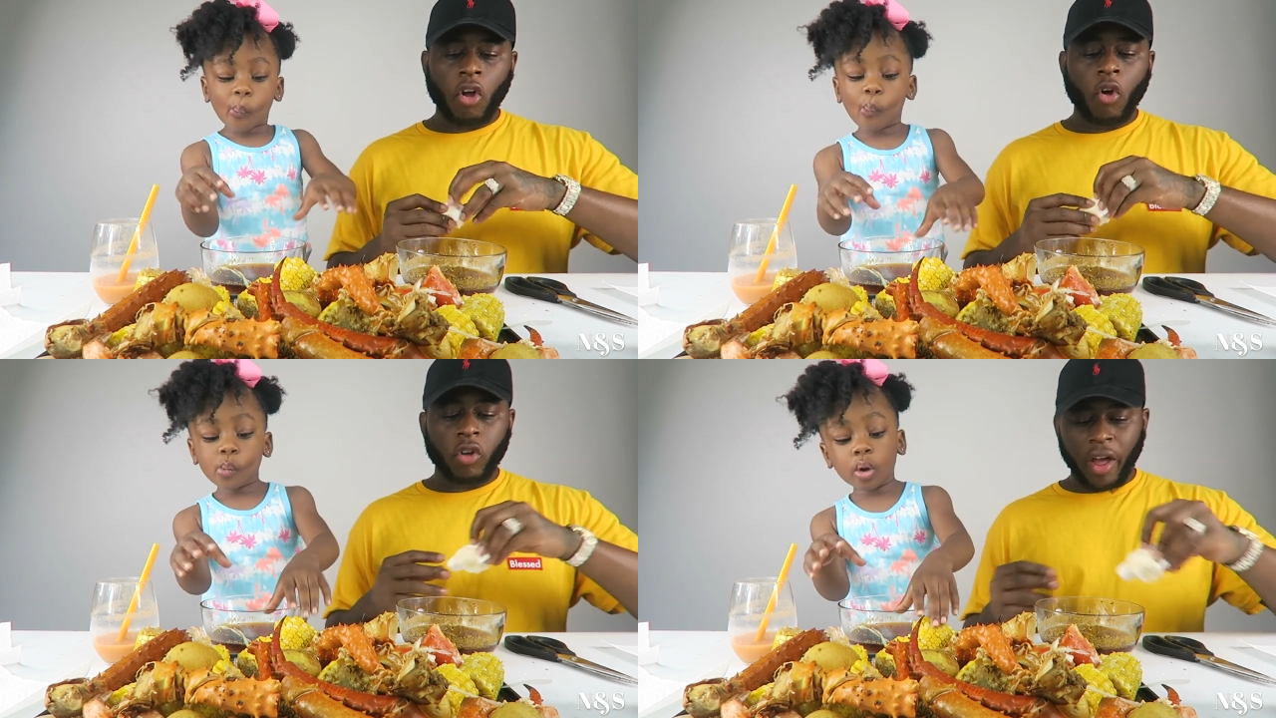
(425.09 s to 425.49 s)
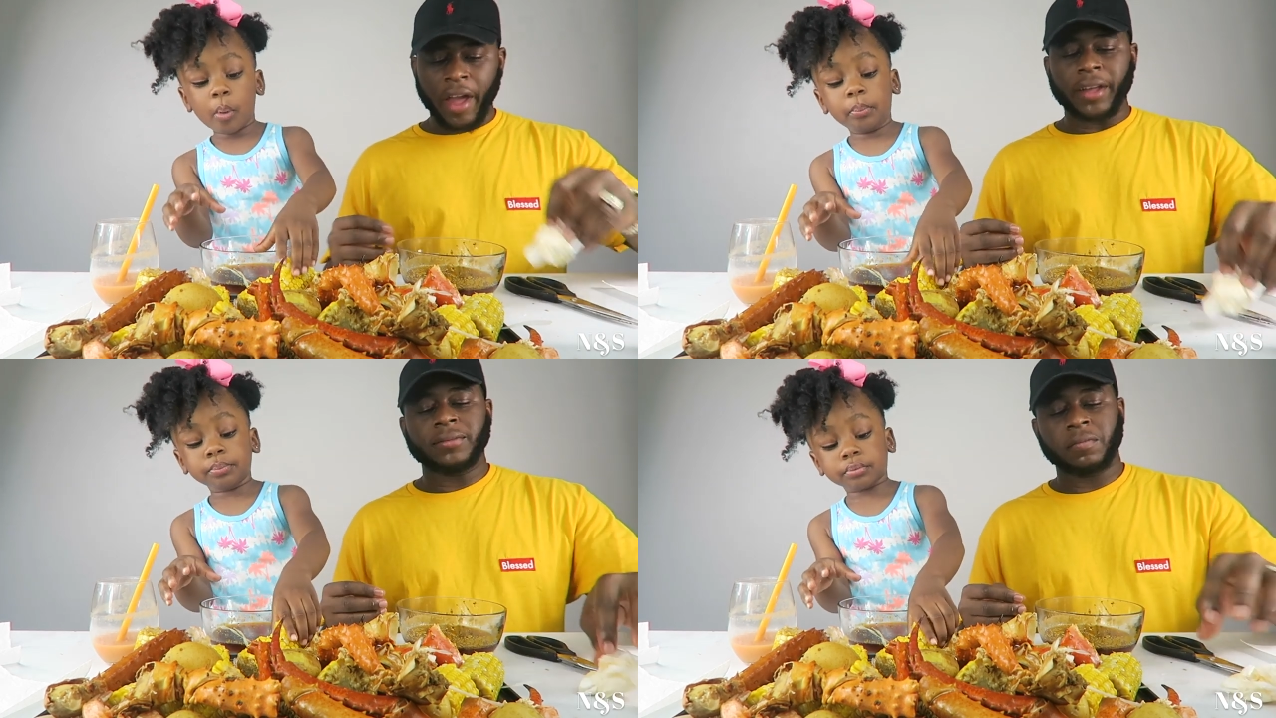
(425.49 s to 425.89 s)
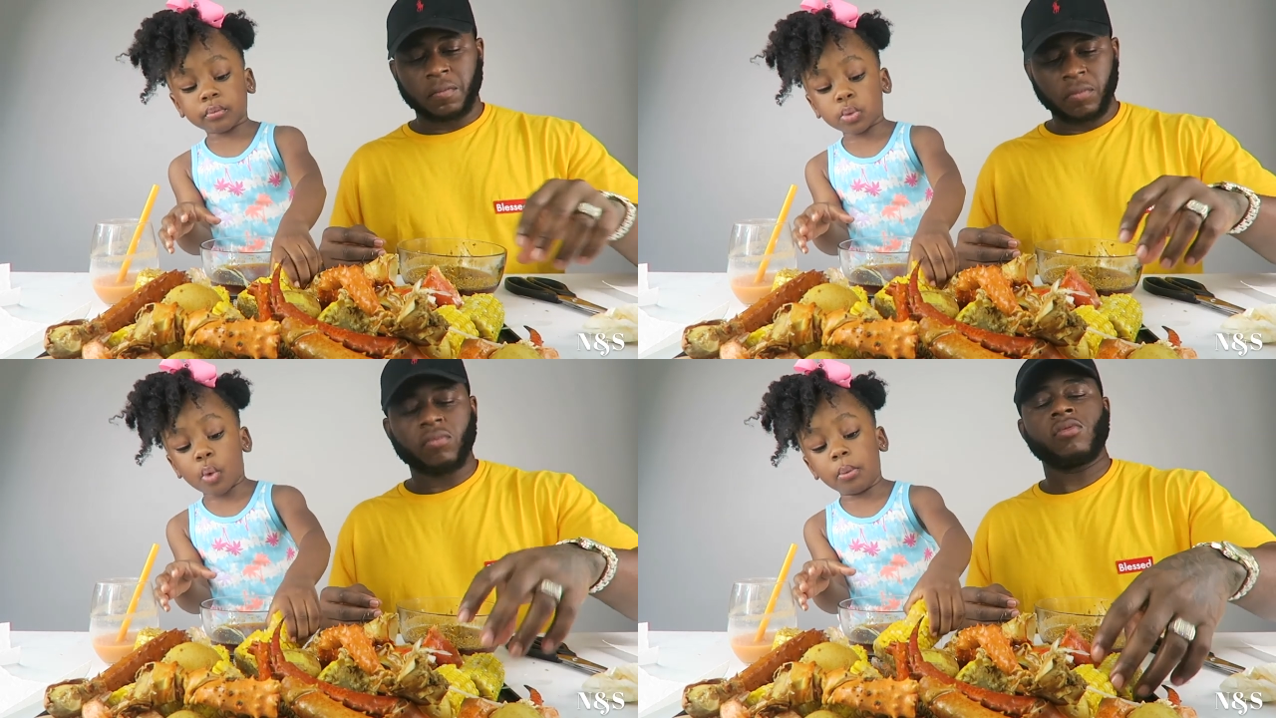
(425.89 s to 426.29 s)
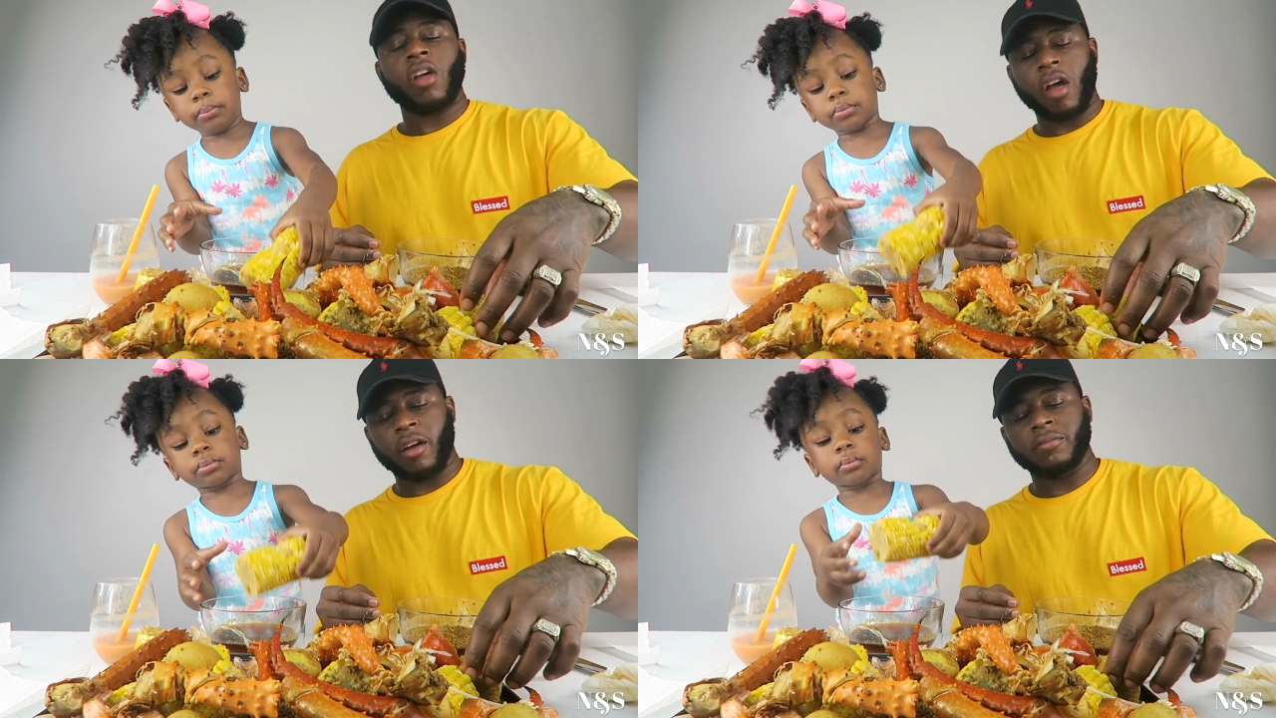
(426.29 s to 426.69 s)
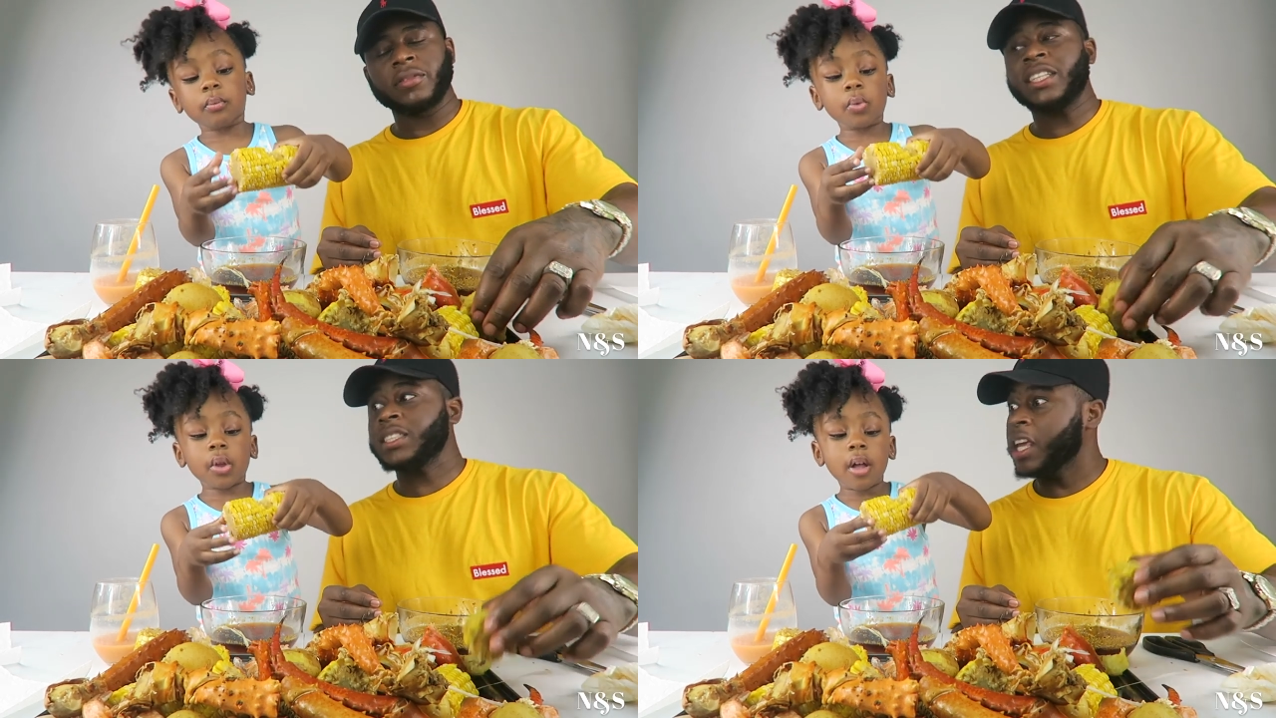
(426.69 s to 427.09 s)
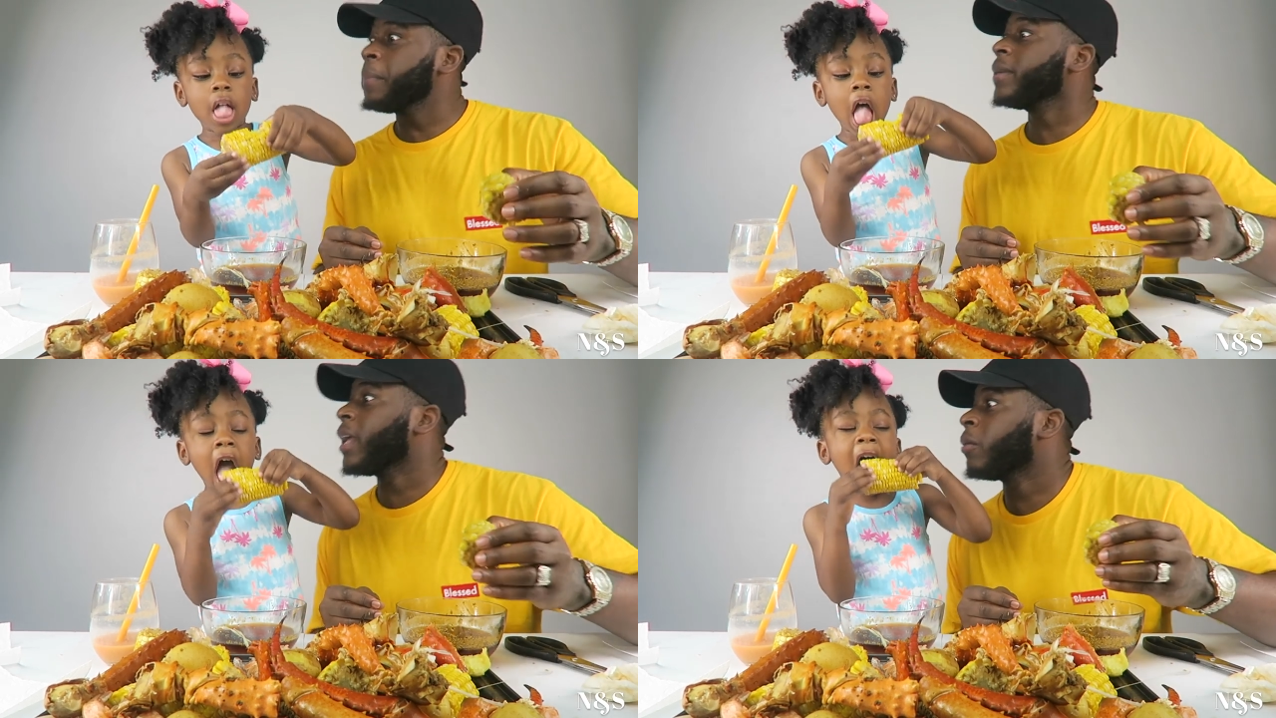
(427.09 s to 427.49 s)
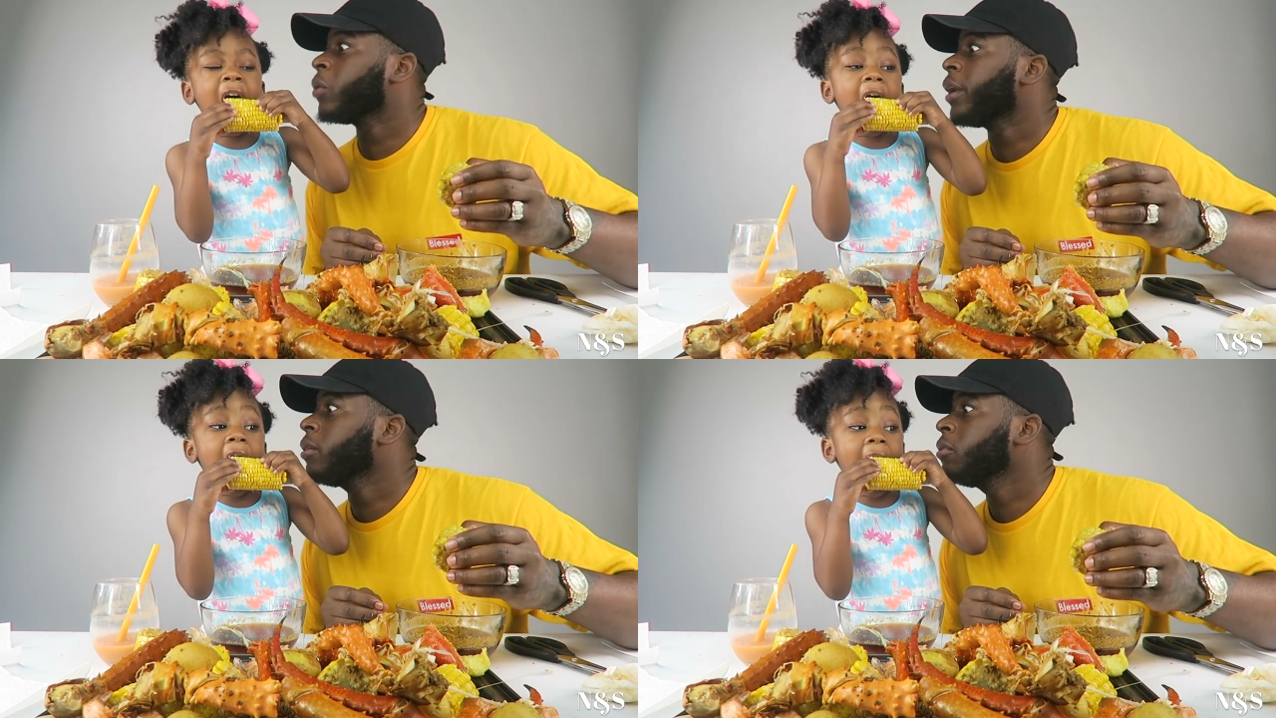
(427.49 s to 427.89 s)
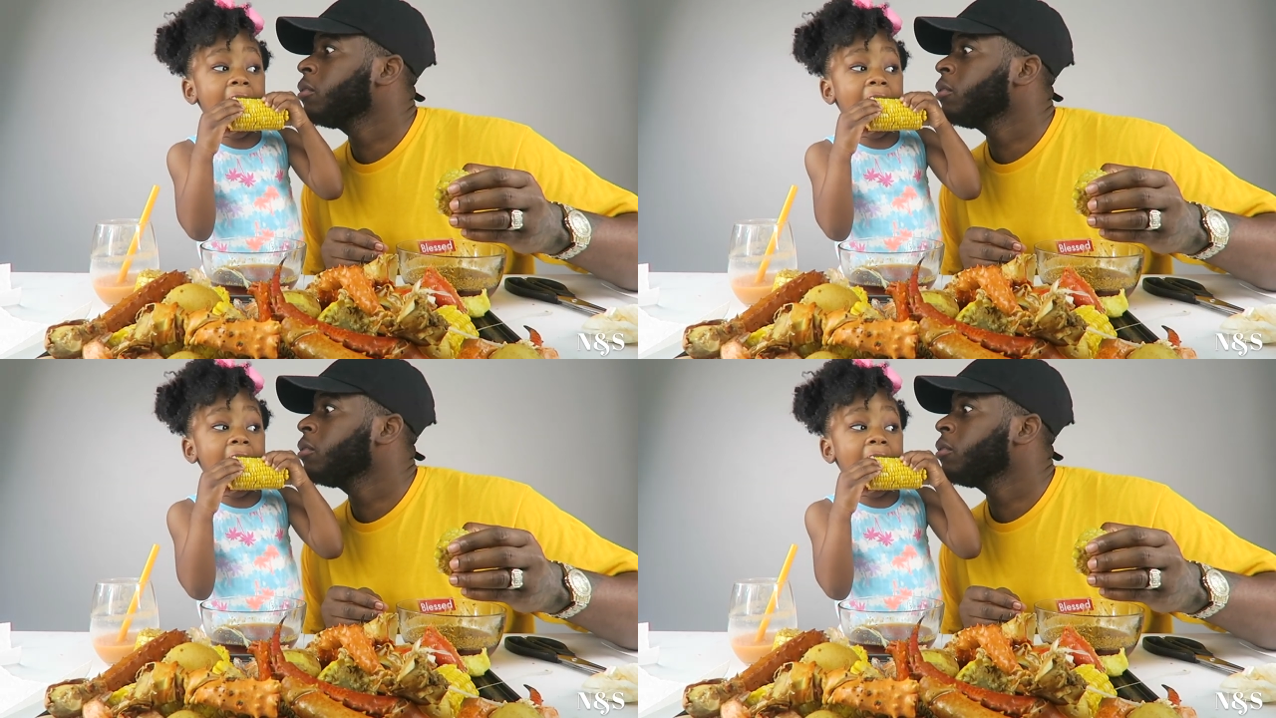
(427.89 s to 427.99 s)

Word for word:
Speaker 1: Okay. Yeah, let's keep it that way.